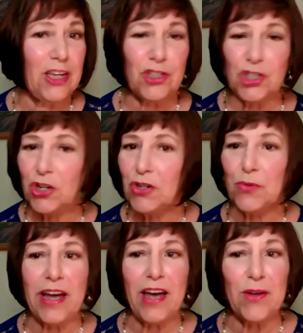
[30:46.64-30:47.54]
He
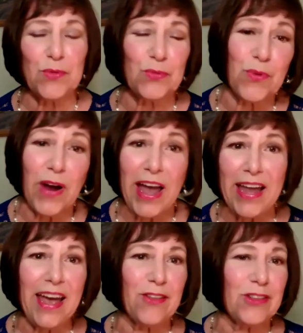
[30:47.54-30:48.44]
turned around,
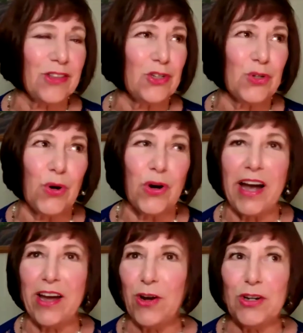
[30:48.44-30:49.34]
ran out the
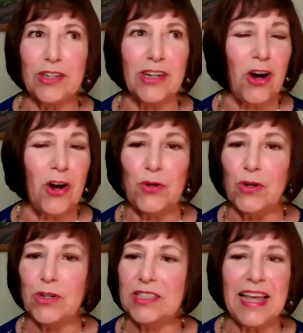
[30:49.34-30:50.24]
door. I heard a car
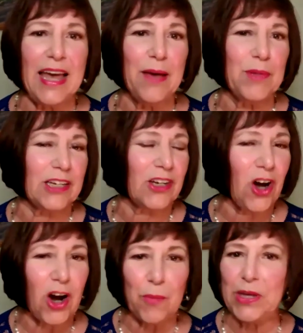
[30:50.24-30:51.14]
door slam and a
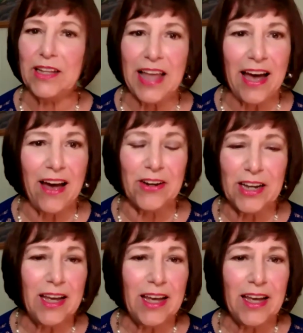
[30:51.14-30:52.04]
car peel
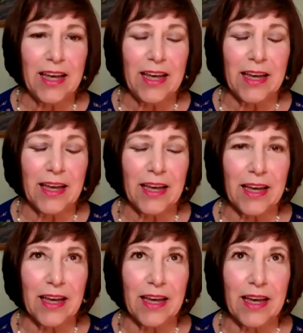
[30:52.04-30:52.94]
out,
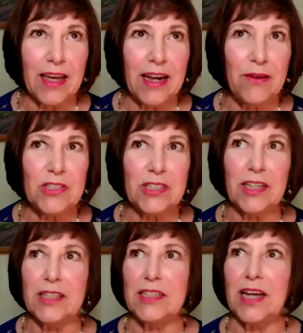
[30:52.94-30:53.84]
and I
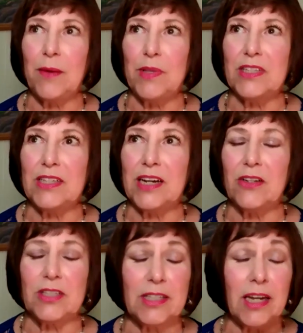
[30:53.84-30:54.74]
was still at the top of the
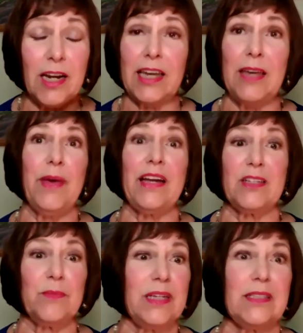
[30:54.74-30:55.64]
stairs. And then I came
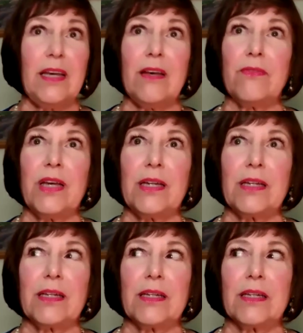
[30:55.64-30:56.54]
back to myself
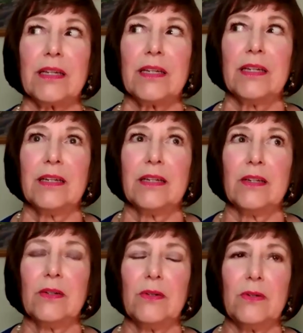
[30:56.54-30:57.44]
like,
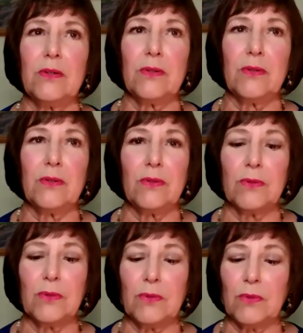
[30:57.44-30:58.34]
oh,
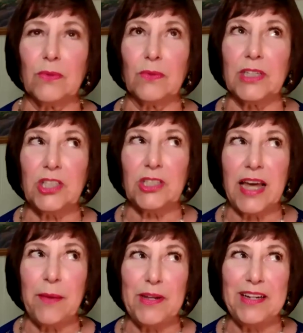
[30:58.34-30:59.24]
oh, what
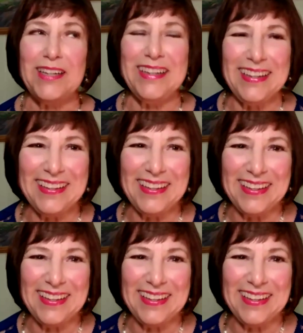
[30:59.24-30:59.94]
just happened?